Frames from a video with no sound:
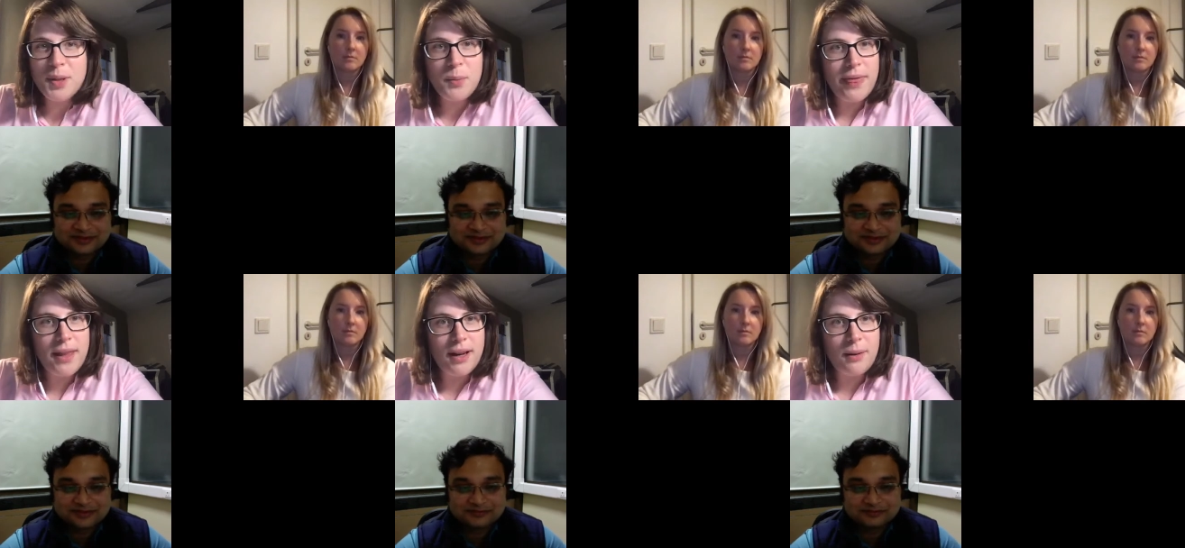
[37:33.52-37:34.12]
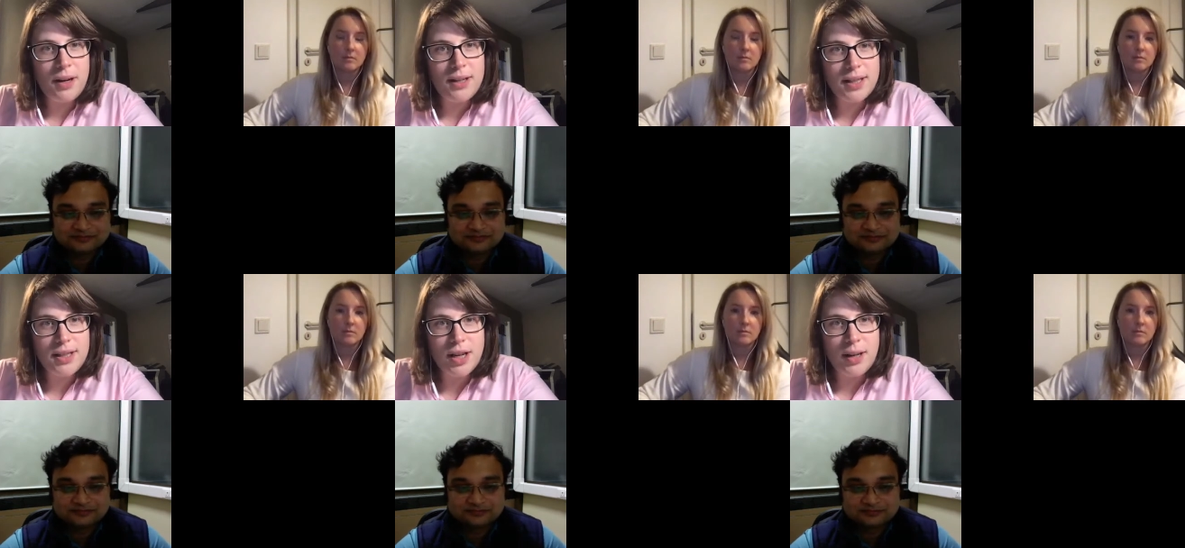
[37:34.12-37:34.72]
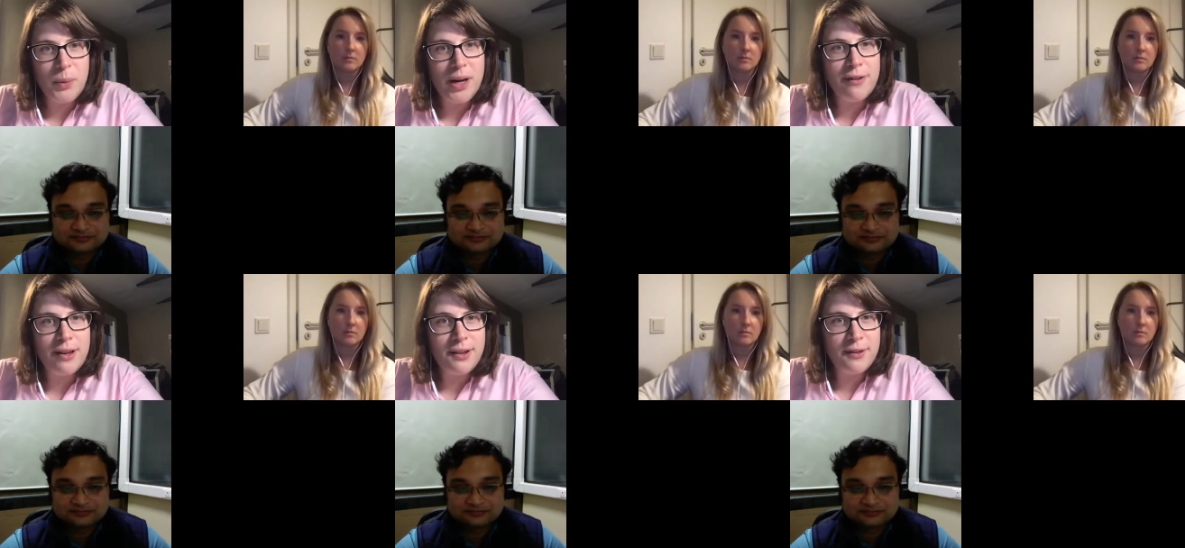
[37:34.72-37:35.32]
Speaker 1: one thing I want to touch on, we have
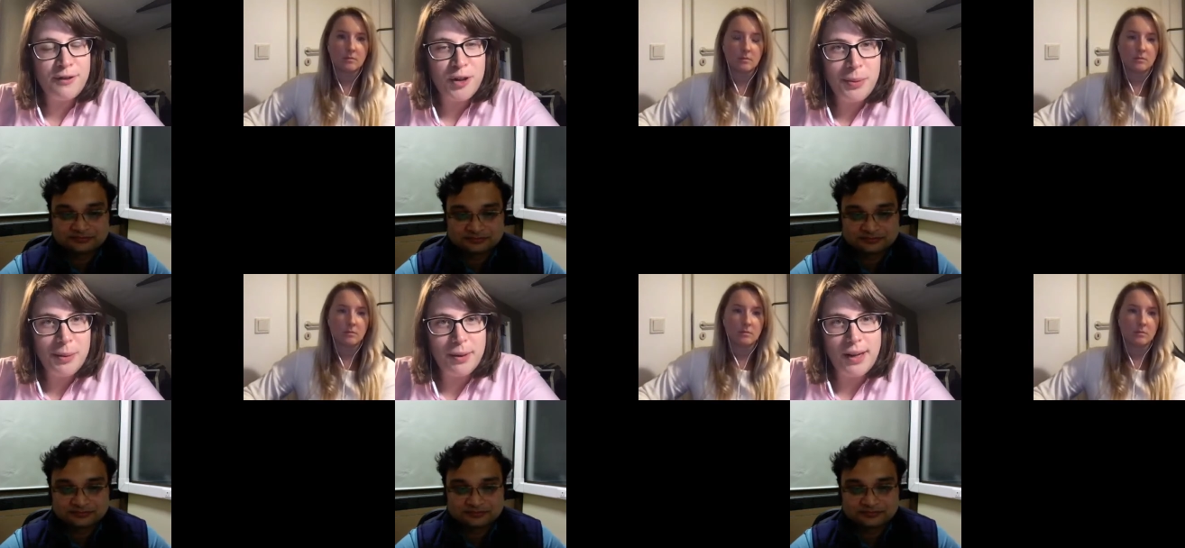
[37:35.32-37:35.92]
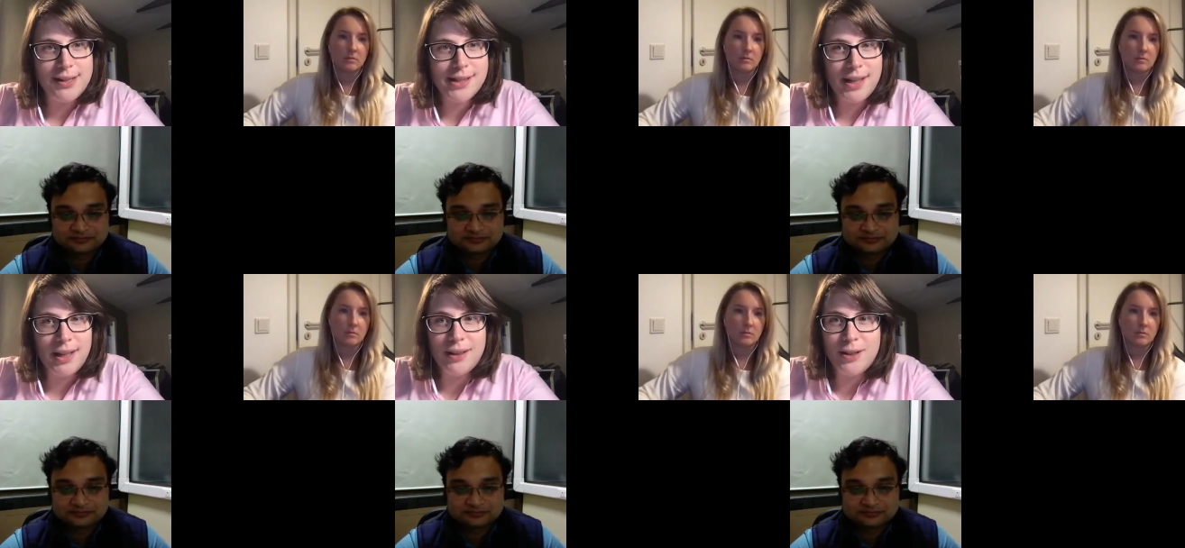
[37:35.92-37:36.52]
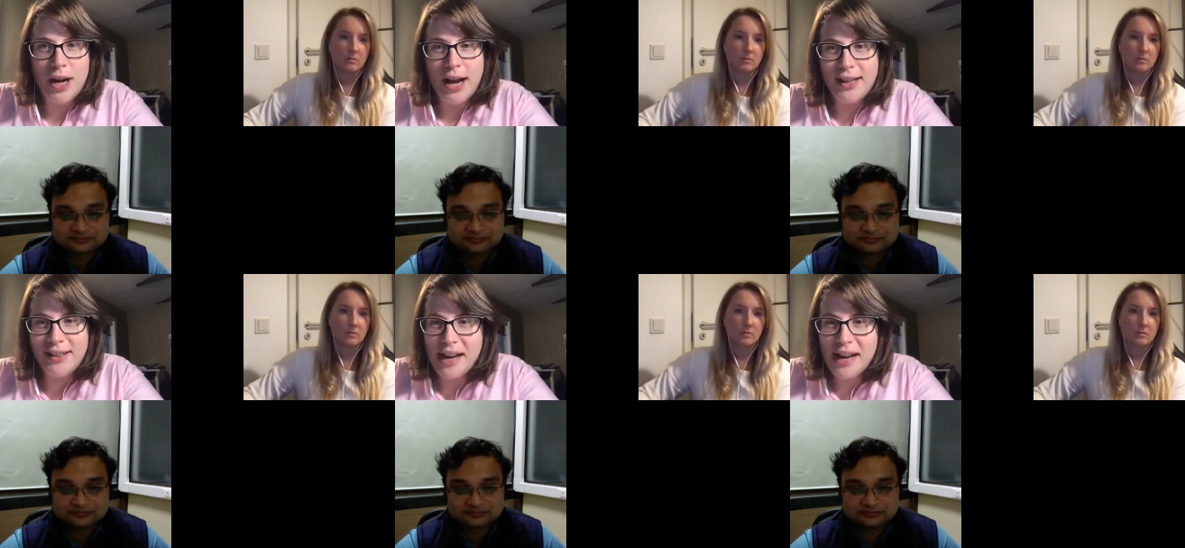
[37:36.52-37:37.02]
a few people asking in the chat.